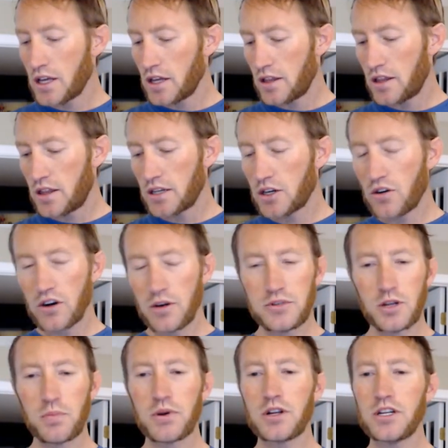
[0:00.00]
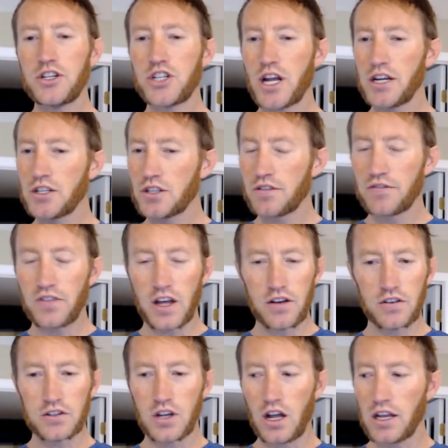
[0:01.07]
that cream typically changes the
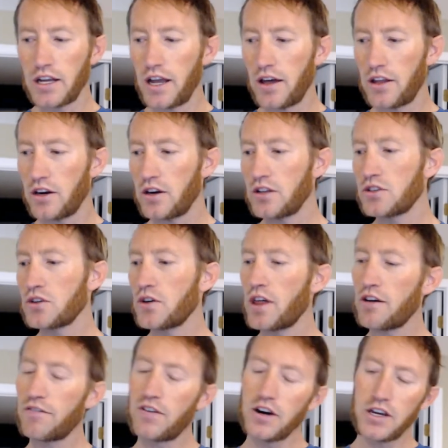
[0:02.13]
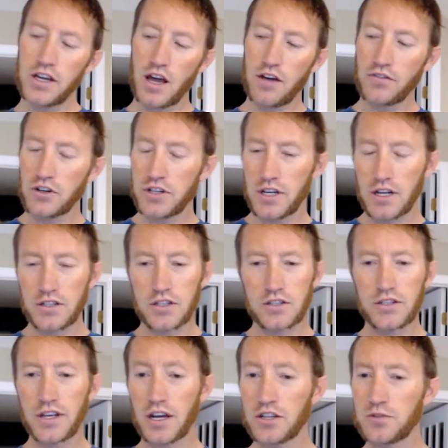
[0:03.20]
flavors altogether. And so that funky aftertaste in
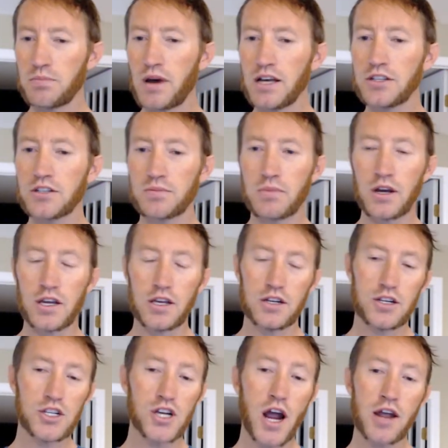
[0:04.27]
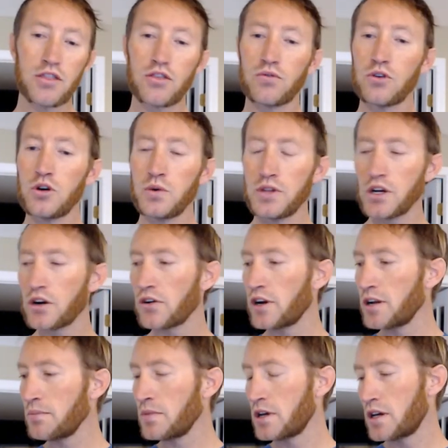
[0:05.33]
Seattle's best might shine through with the
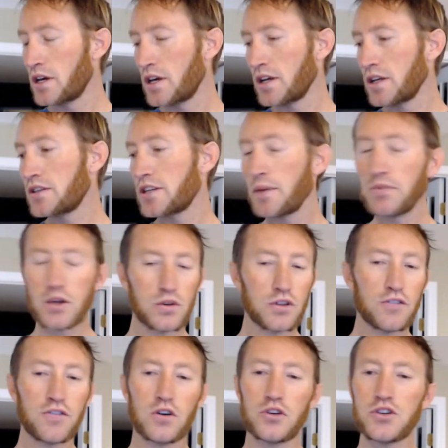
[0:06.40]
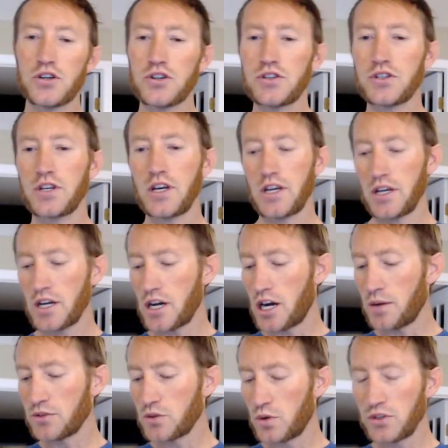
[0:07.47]
cream. Same thing Folgers.
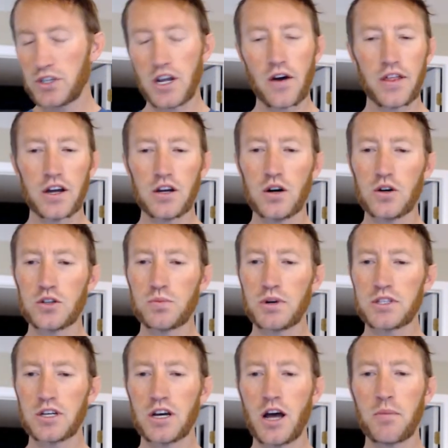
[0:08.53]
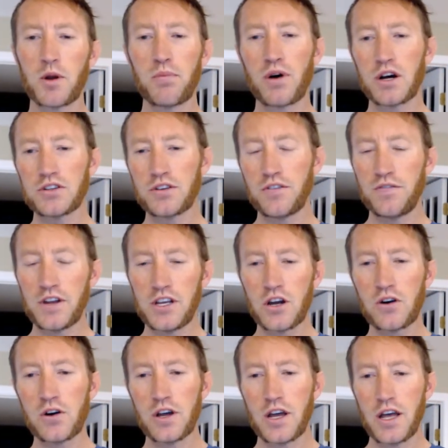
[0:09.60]
Um, so we'll see how that goes. But uh, I'm going to pause this
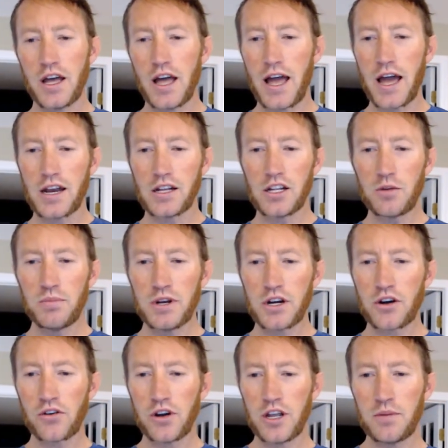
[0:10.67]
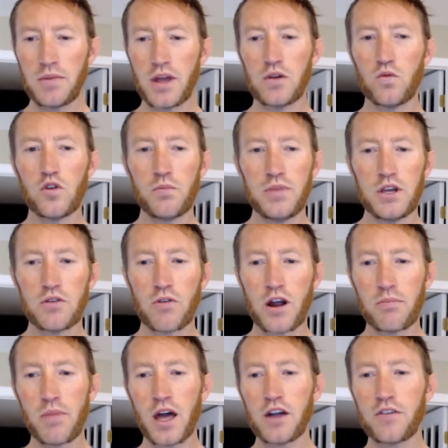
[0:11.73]
video add a little bit of cream, and we'll be right
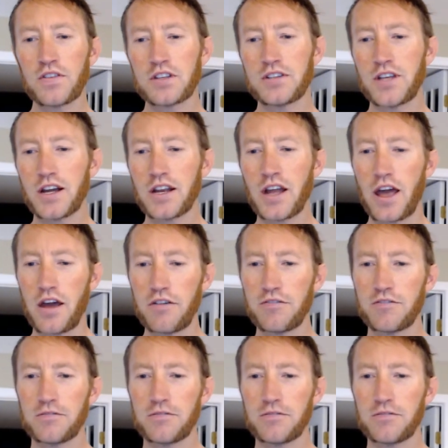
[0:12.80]
back for the second half.